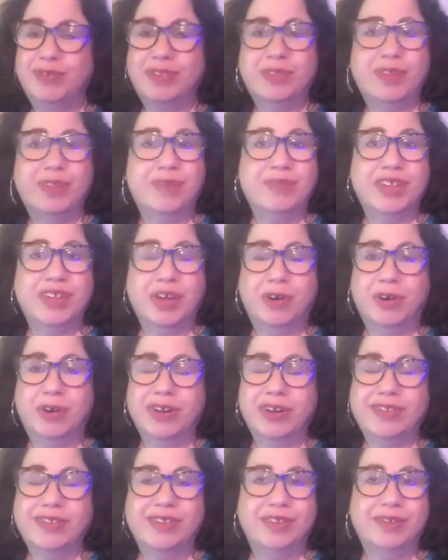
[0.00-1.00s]
love the
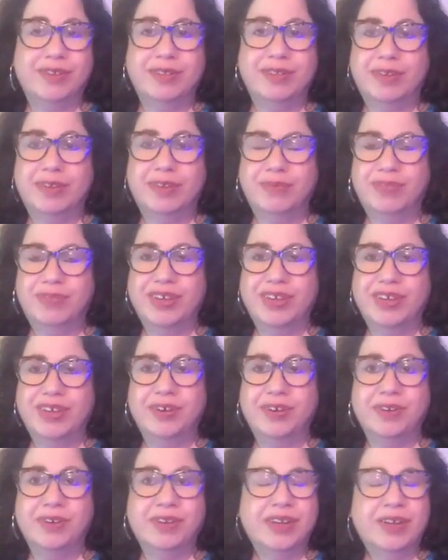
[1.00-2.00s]
arts and you love
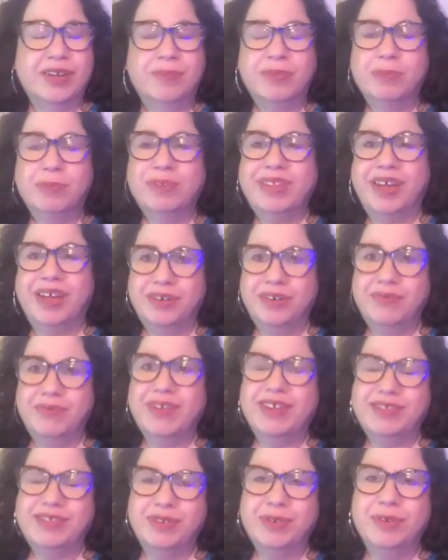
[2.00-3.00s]
theater, without
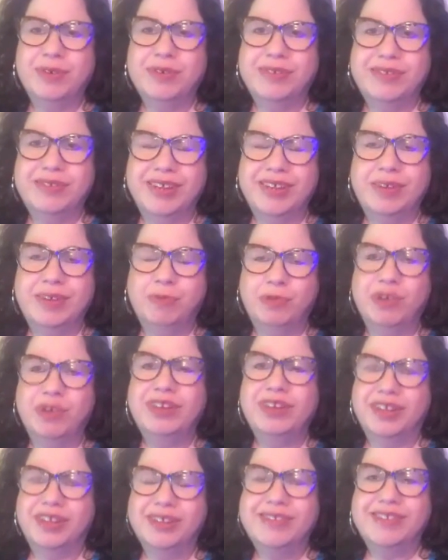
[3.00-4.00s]
investors, it wouldn't
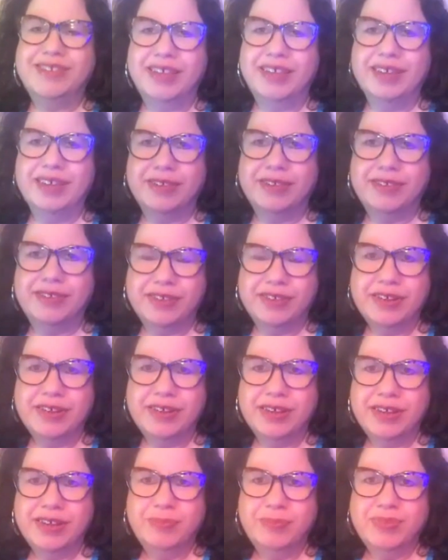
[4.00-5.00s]
exist.
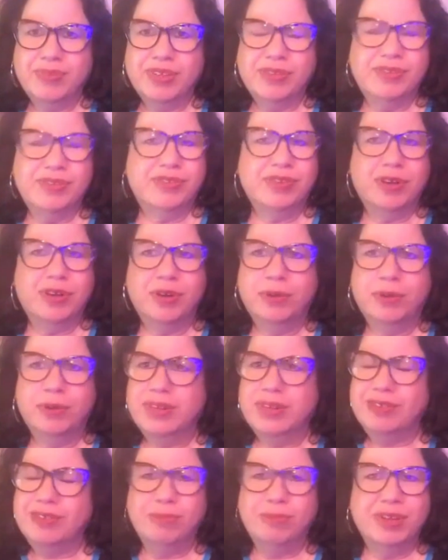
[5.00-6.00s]
So
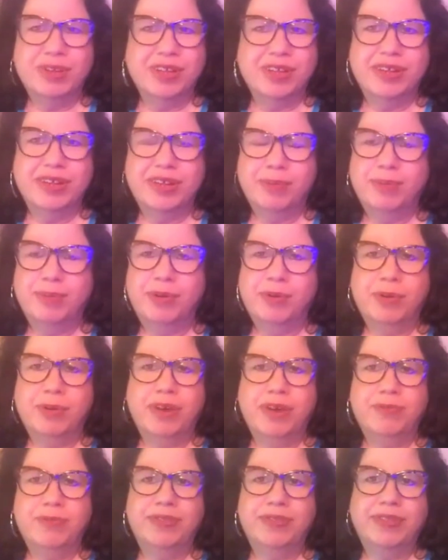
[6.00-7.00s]
it's really
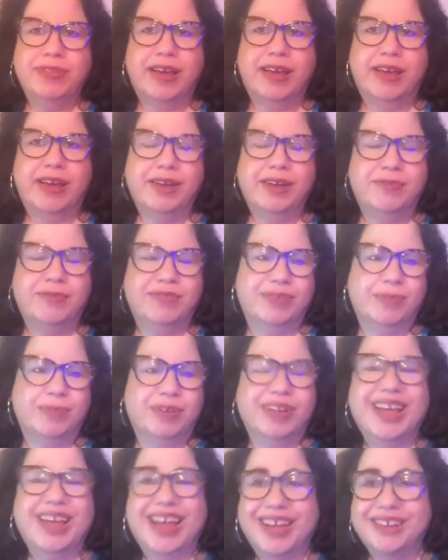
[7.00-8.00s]
important that if someone
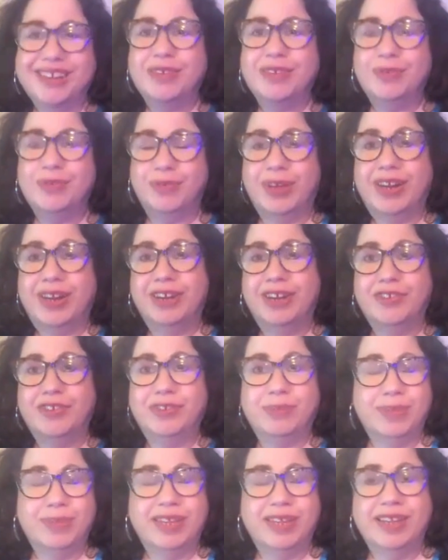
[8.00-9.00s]
has the financial
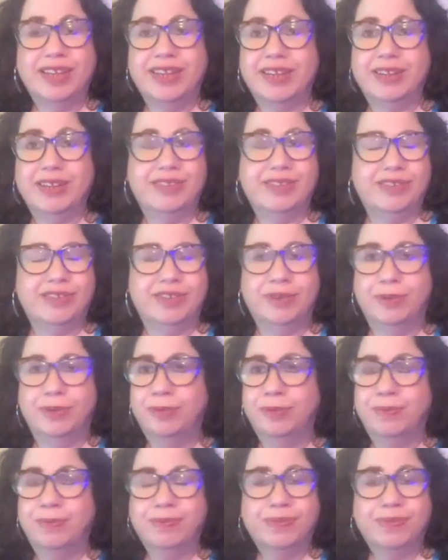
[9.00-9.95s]
means to